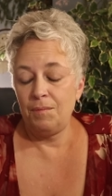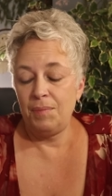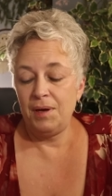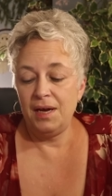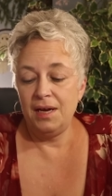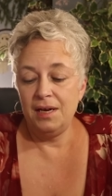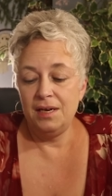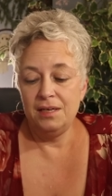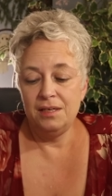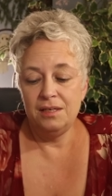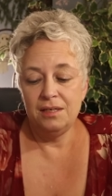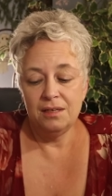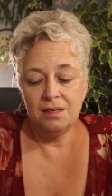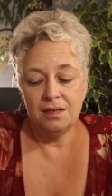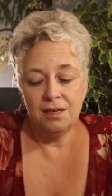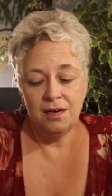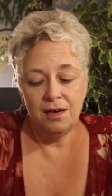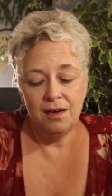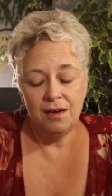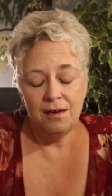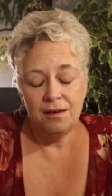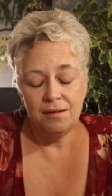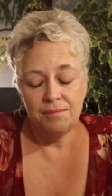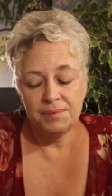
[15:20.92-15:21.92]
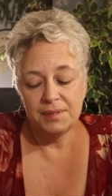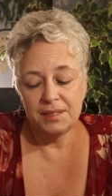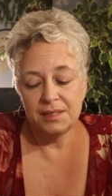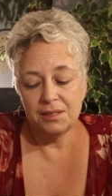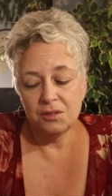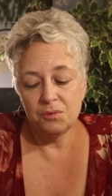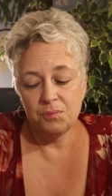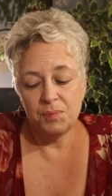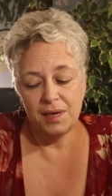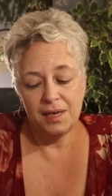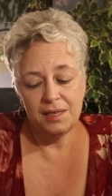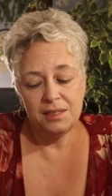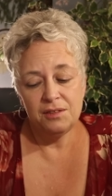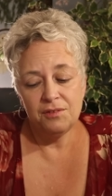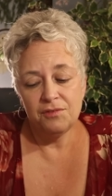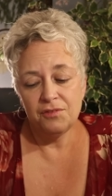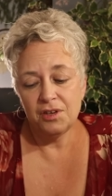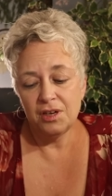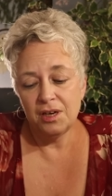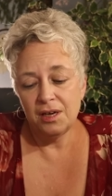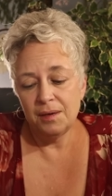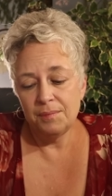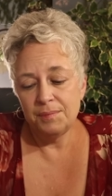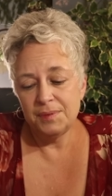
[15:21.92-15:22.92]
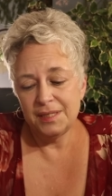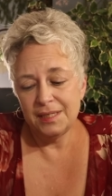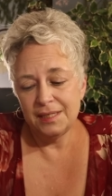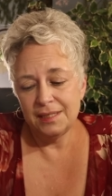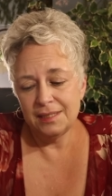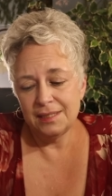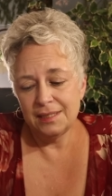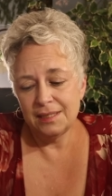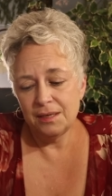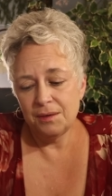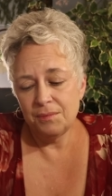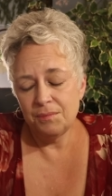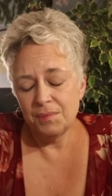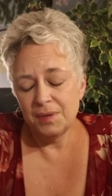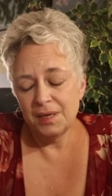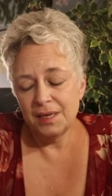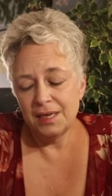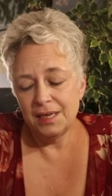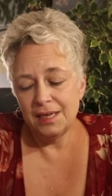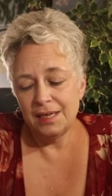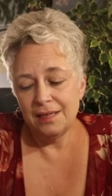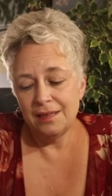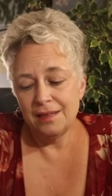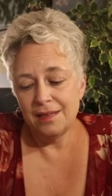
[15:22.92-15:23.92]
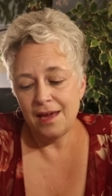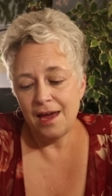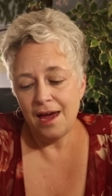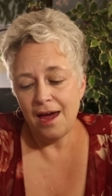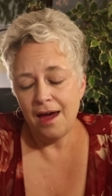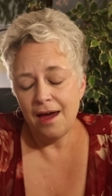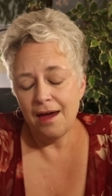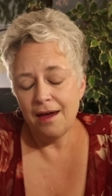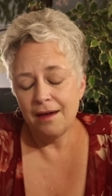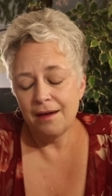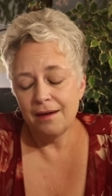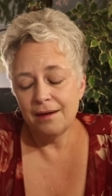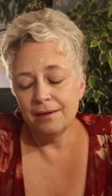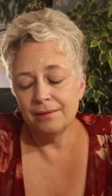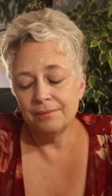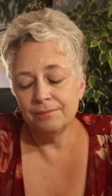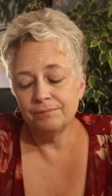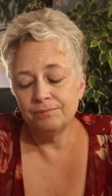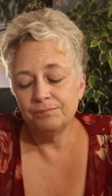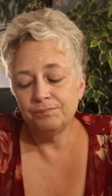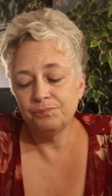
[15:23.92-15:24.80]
Page of Cups. So the Page of Cups is somebody that